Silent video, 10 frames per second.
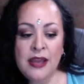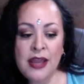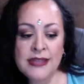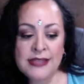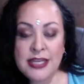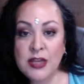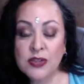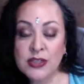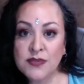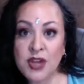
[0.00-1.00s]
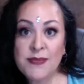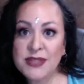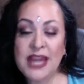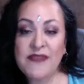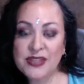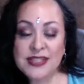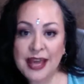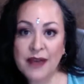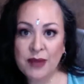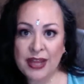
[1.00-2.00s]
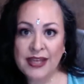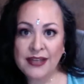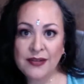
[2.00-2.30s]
And saying, sometimes life is that way.